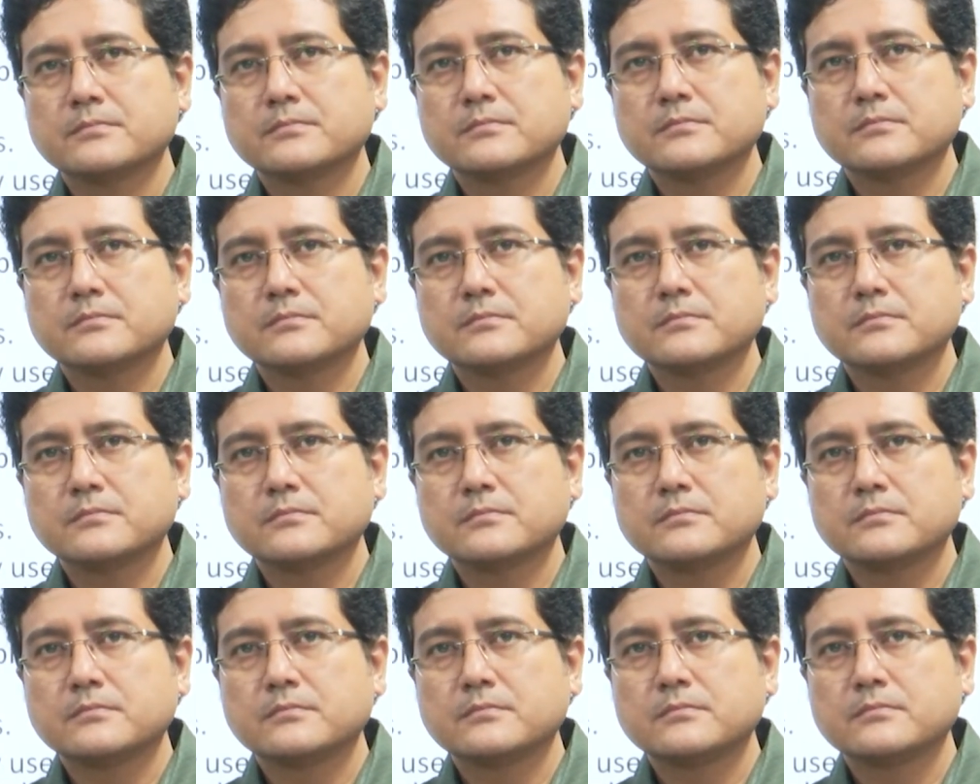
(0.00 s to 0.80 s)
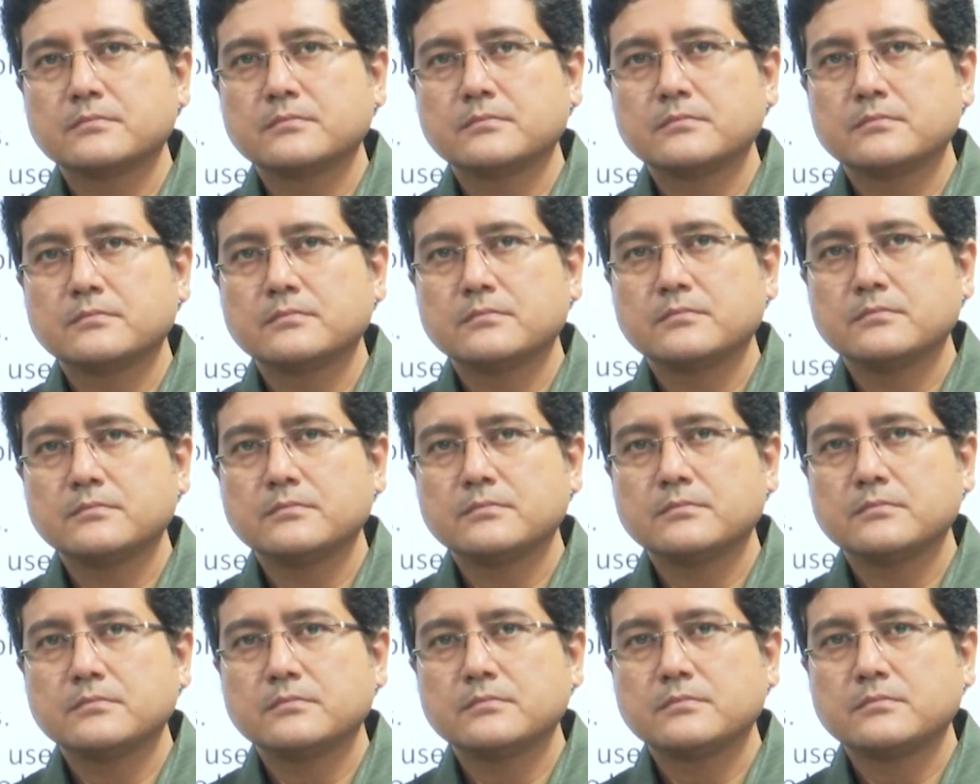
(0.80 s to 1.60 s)

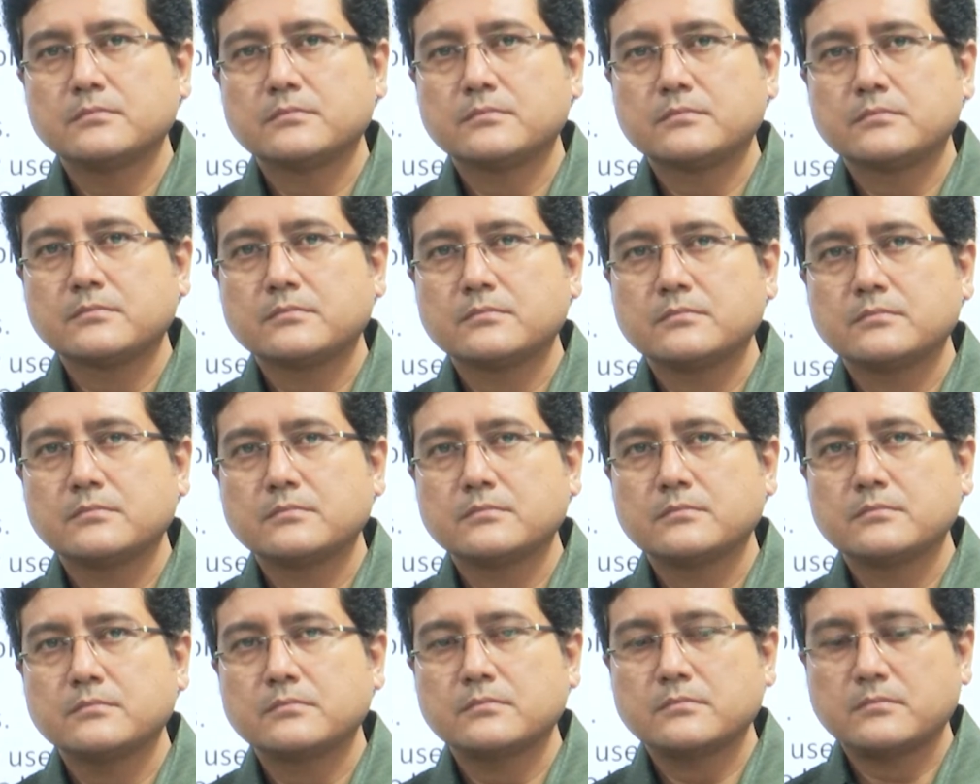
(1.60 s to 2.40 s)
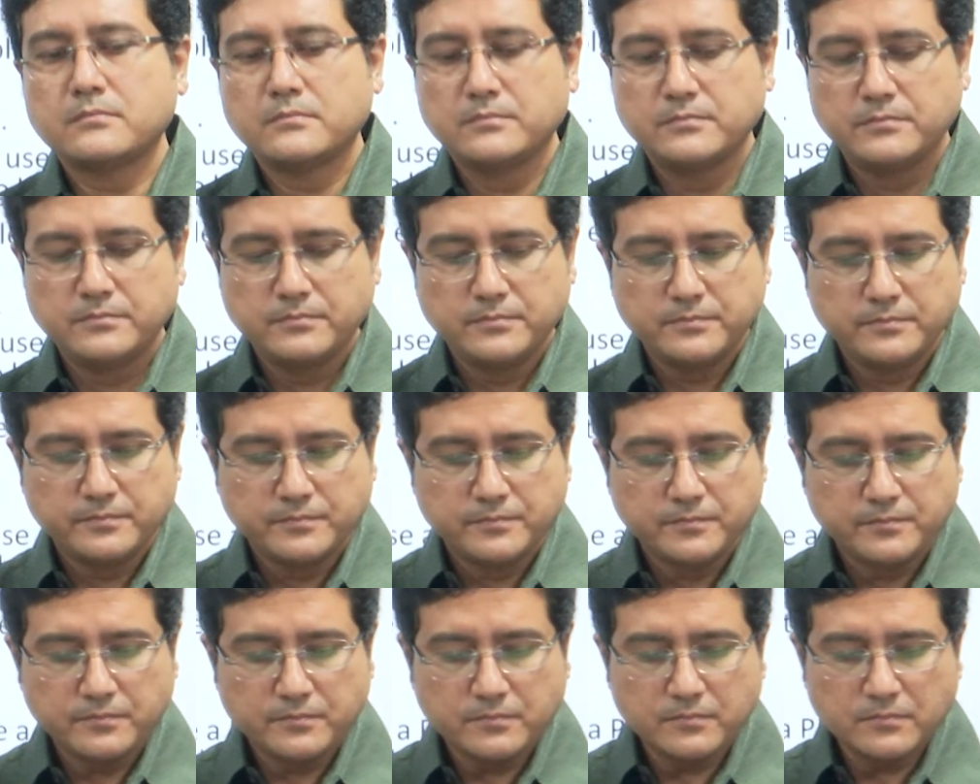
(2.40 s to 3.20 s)

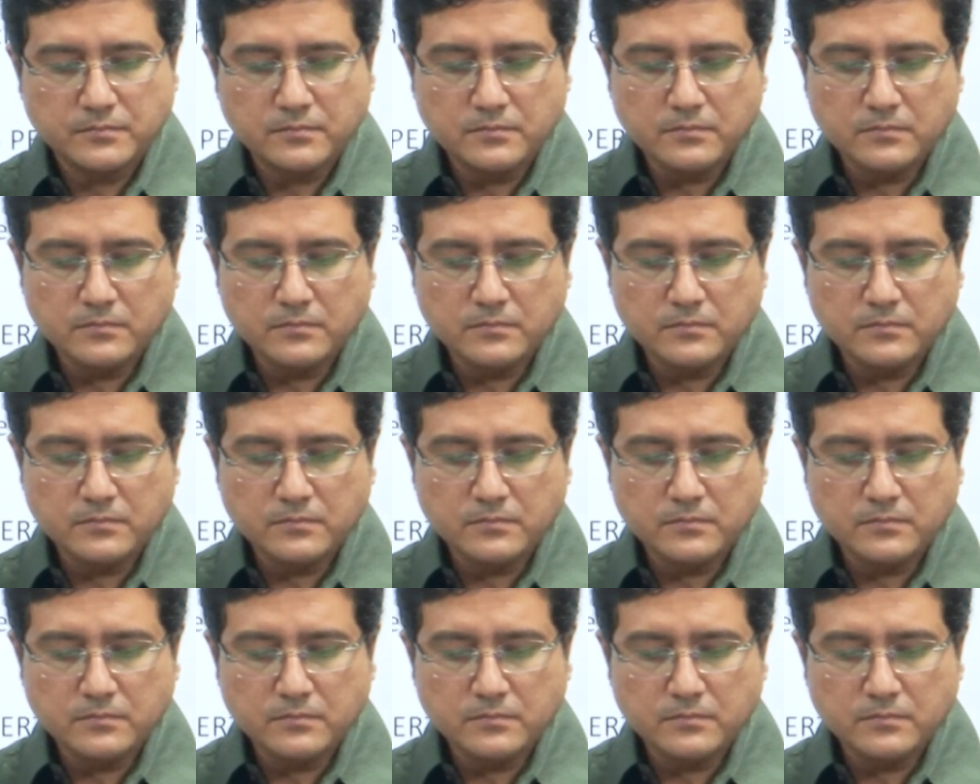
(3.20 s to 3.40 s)
Nothing is said.